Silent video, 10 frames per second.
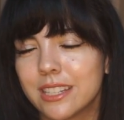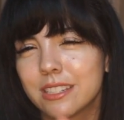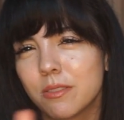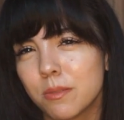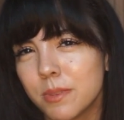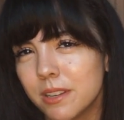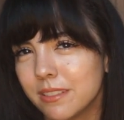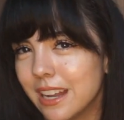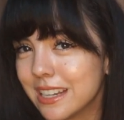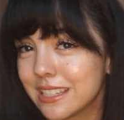Scorpio,
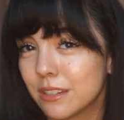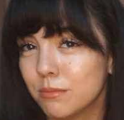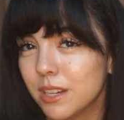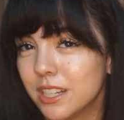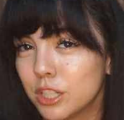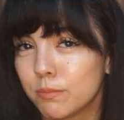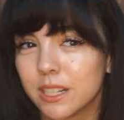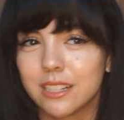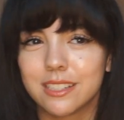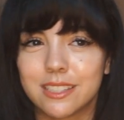not so much,
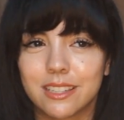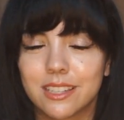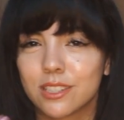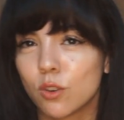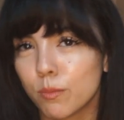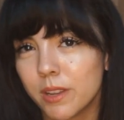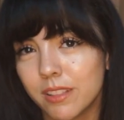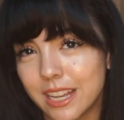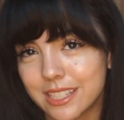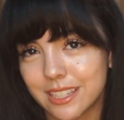because Scorpio
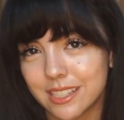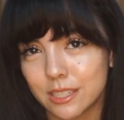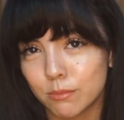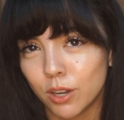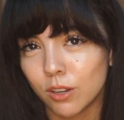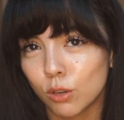likes a small,